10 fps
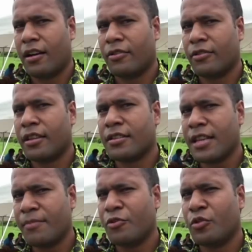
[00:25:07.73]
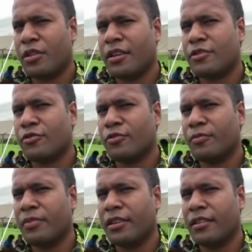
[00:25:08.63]
On the same note, they should
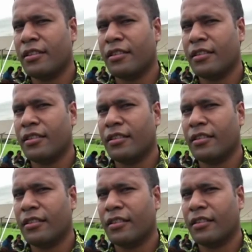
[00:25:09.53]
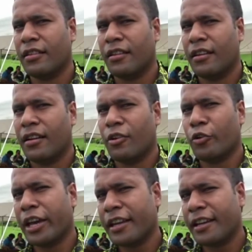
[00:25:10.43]
be
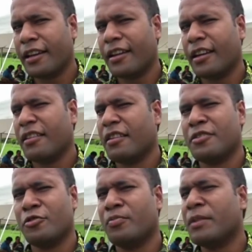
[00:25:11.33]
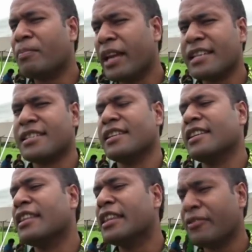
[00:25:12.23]
located and they should be placed
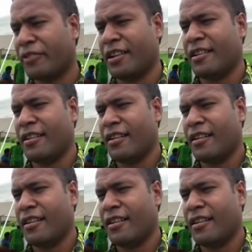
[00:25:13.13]
in different,